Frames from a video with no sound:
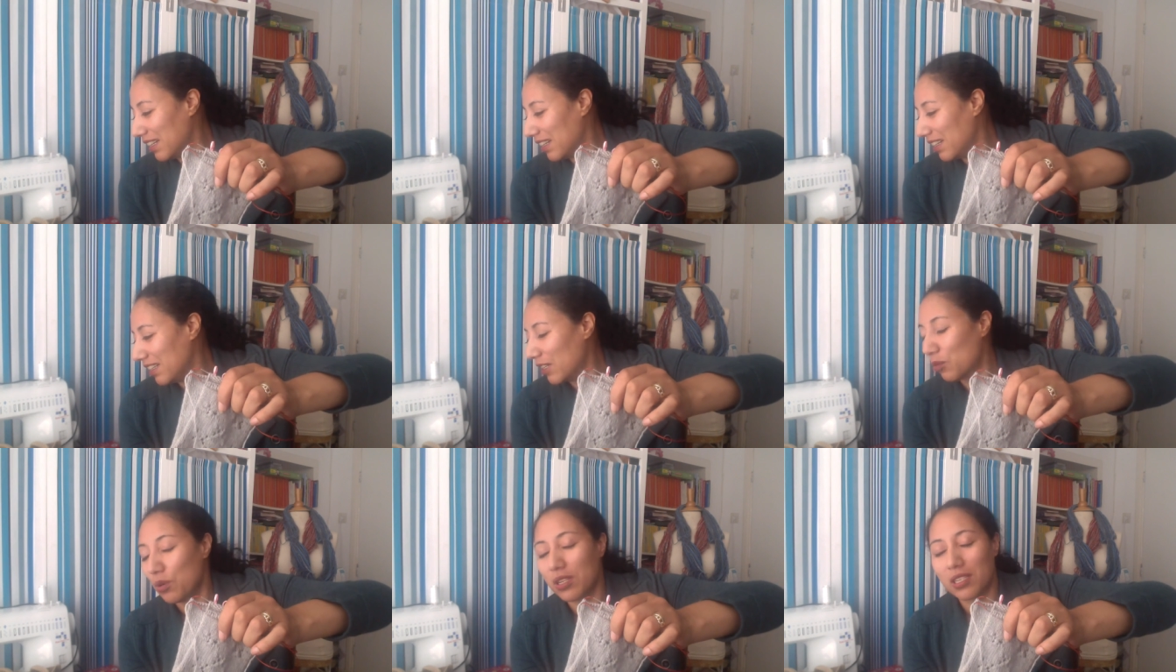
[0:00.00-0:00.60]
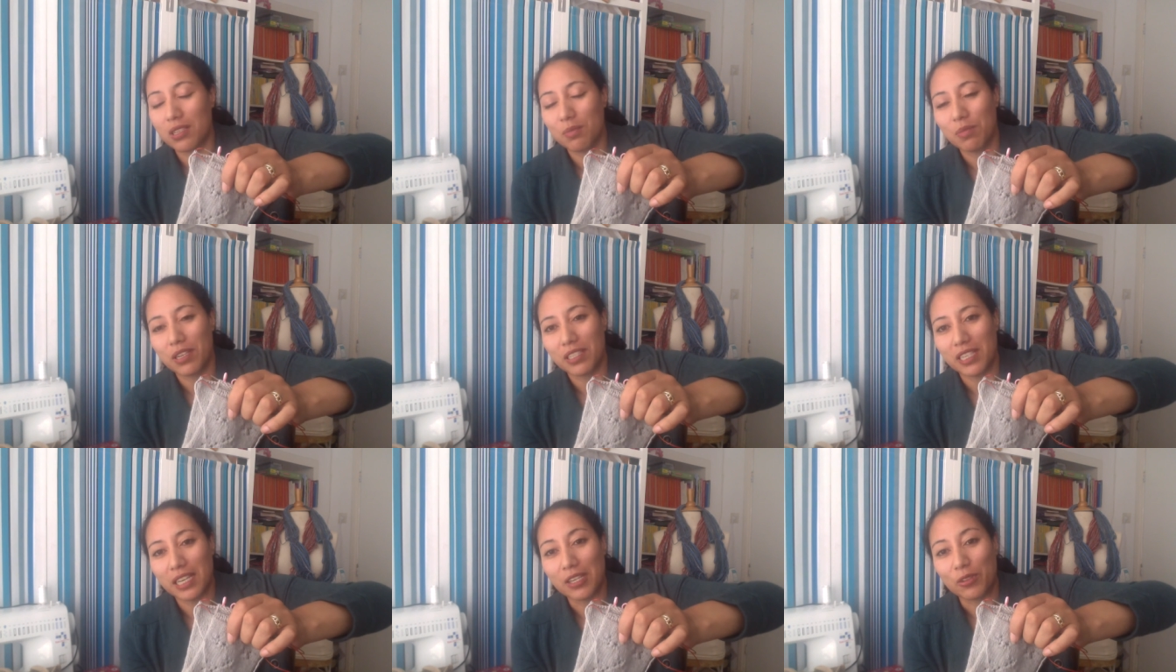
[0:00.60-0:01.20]
there wasn't
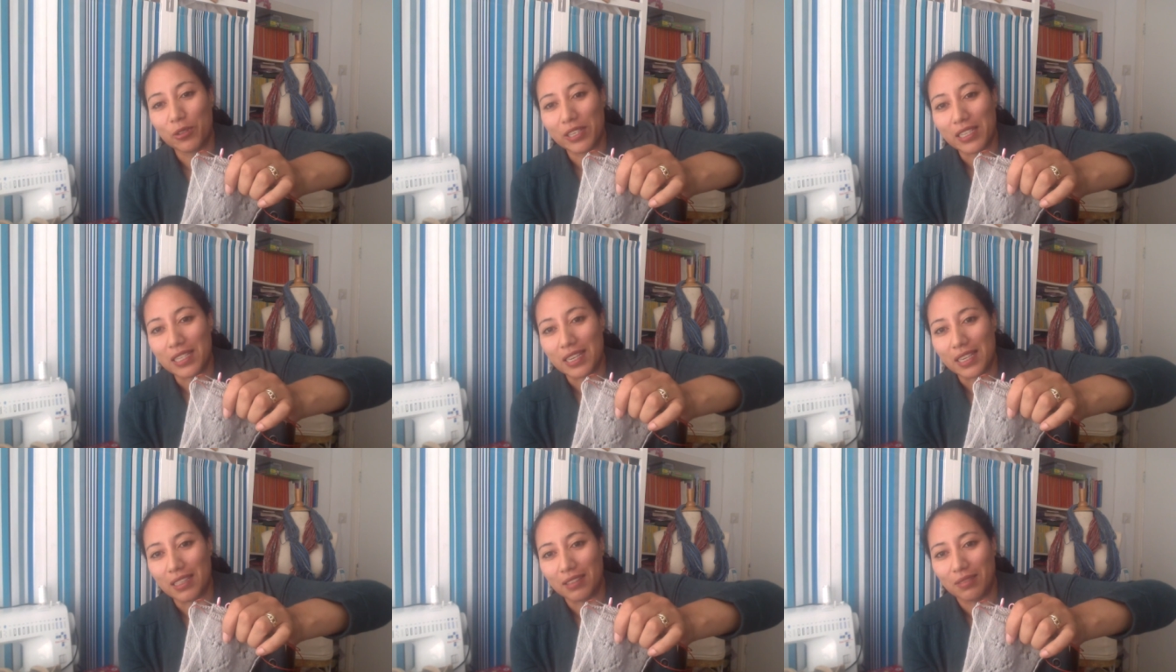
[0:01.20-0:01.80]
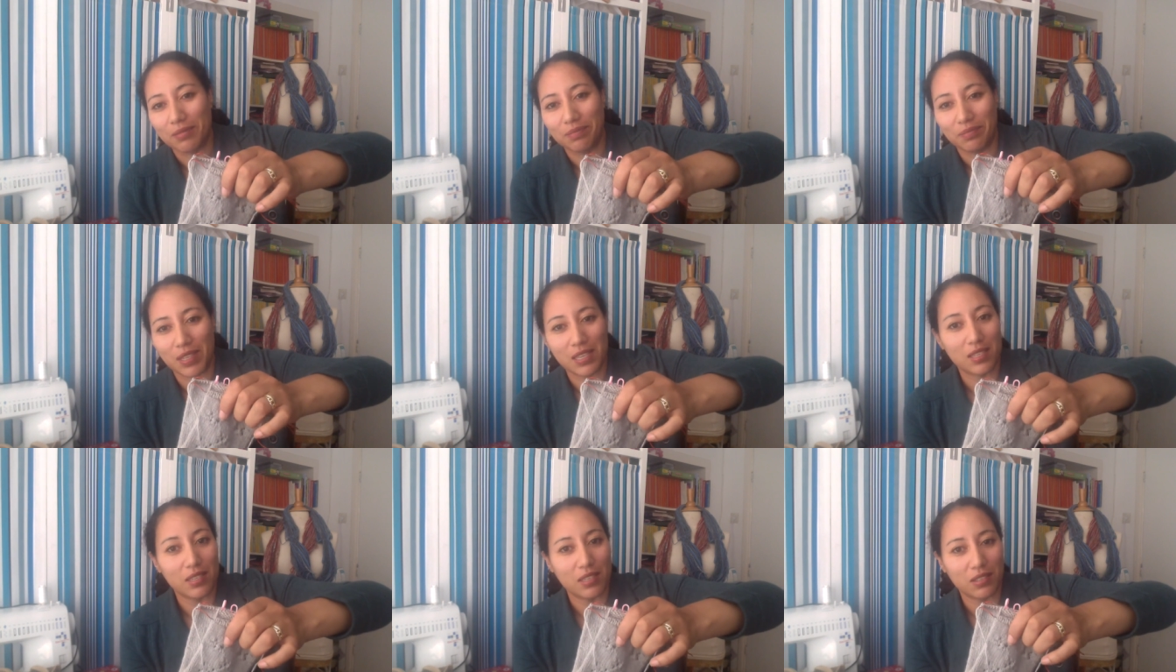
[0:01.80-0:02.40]
much increasing,
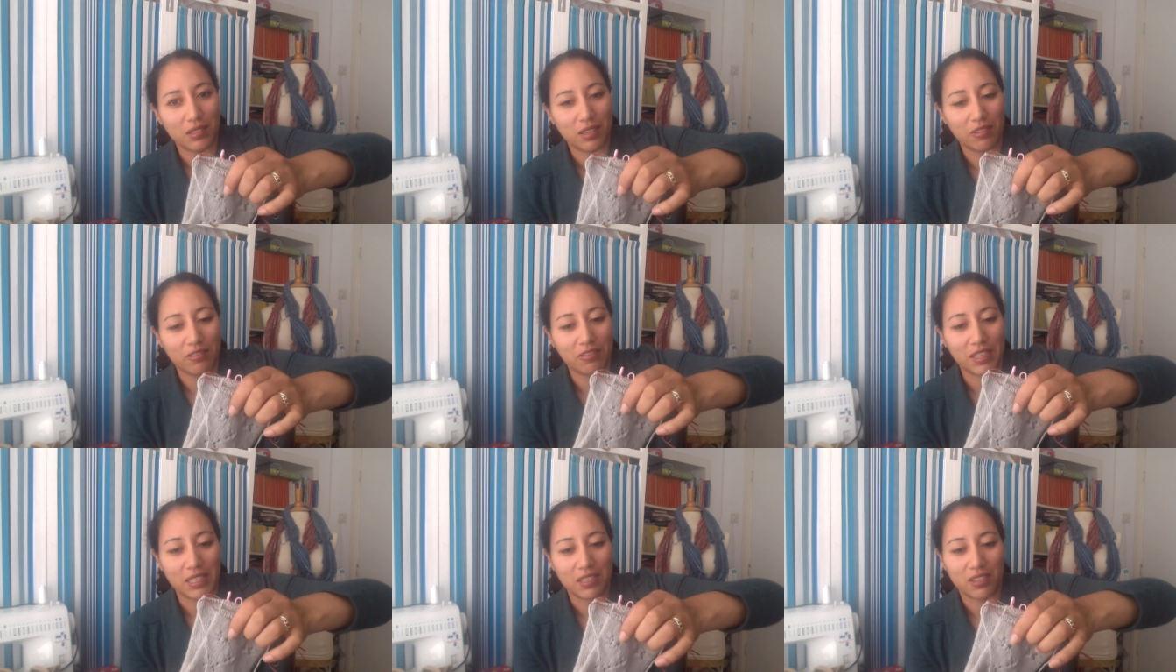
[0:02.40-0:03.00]
and still they fit.